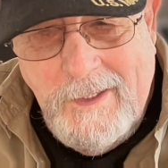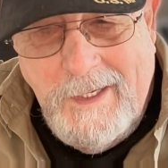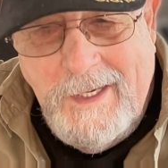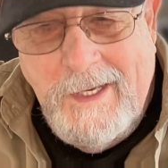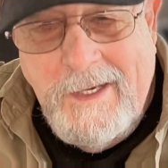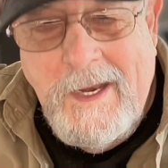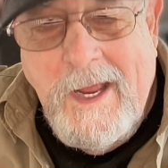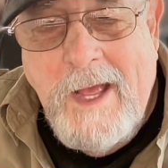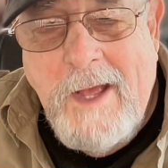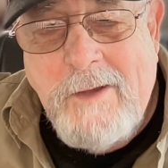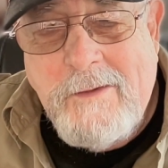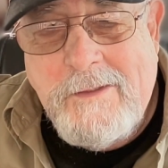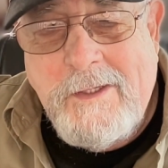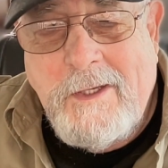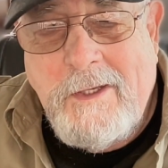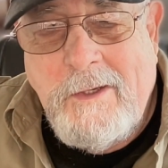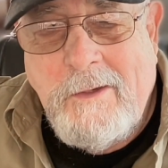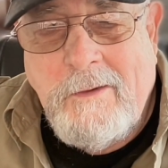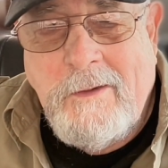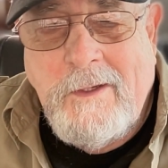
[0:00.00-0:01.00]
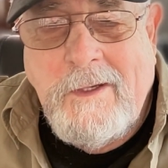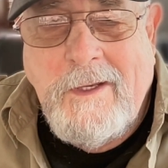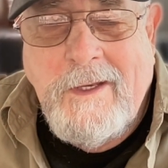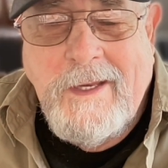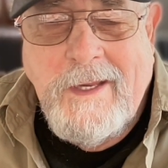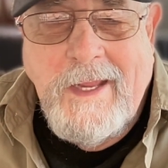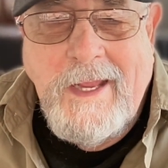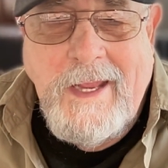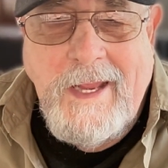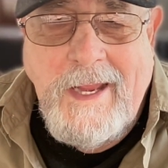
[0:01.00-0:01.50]
in a housing unit,
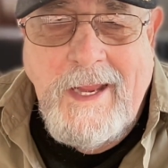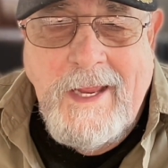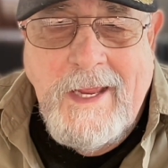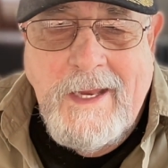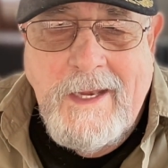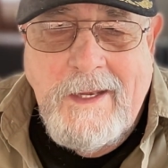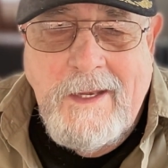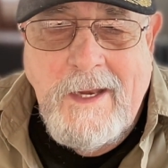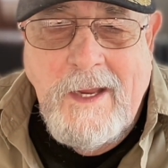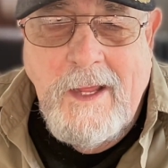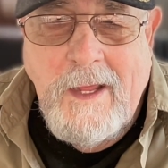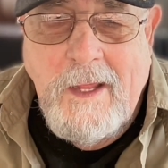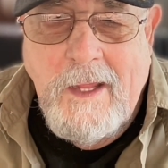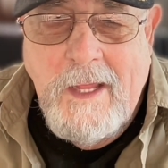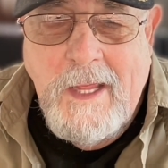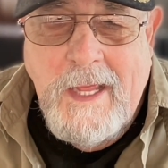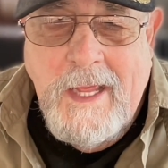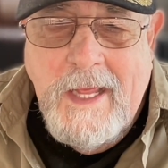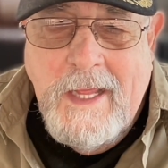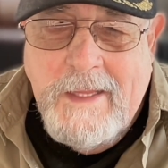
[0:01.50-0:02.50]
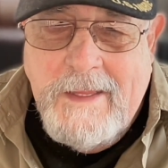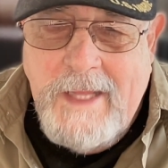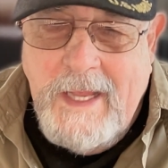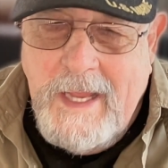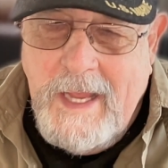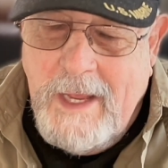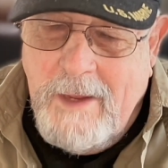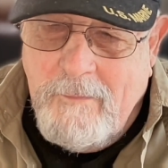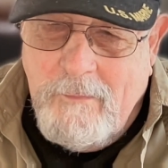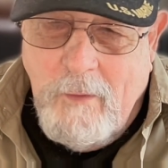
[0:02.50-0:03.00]
and they
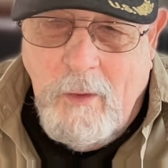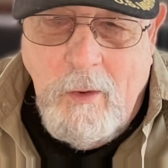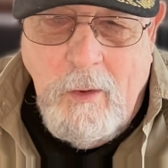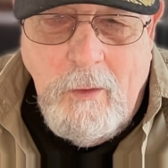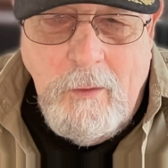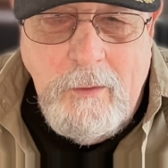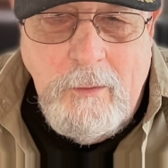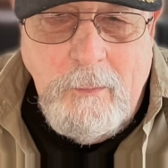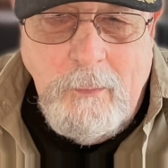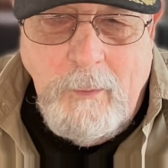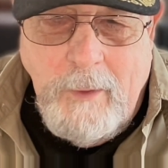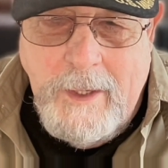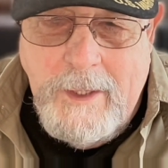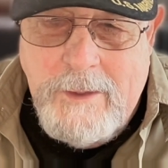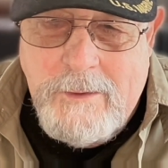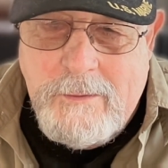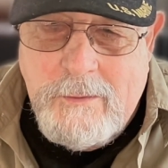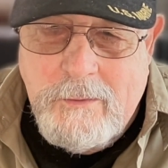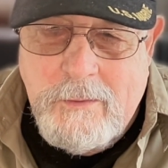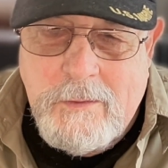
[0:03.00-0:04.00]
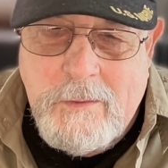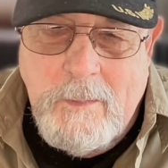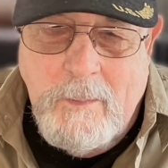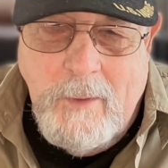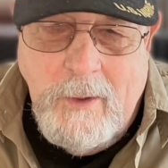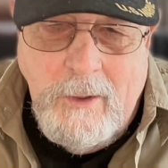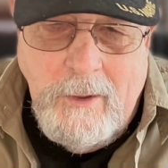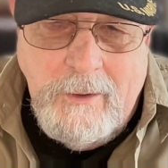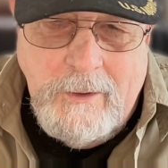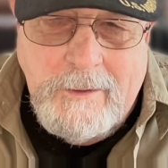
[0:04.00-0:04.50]
have all the razors
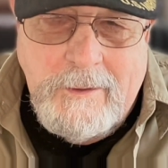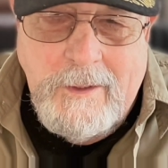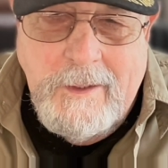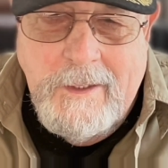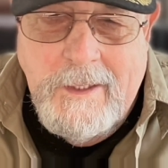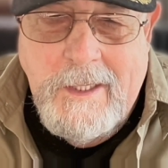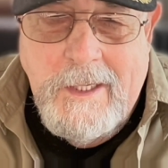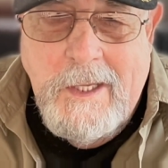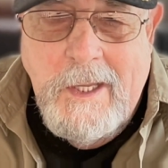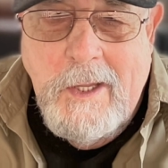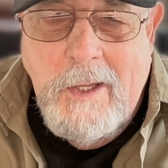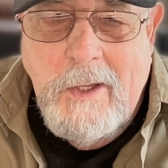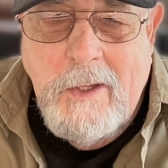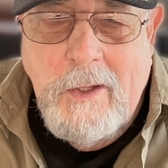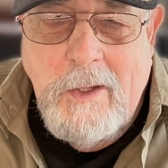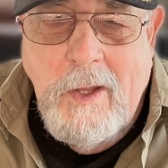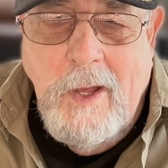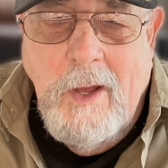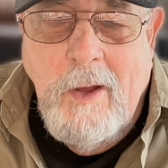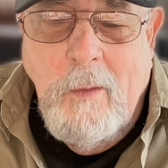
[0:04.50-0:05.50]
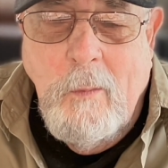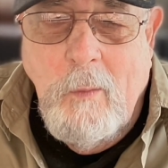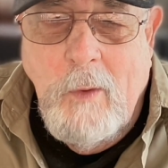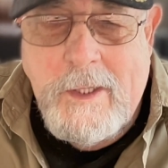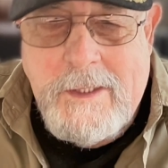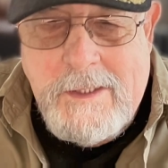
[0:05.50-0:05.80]
marked, what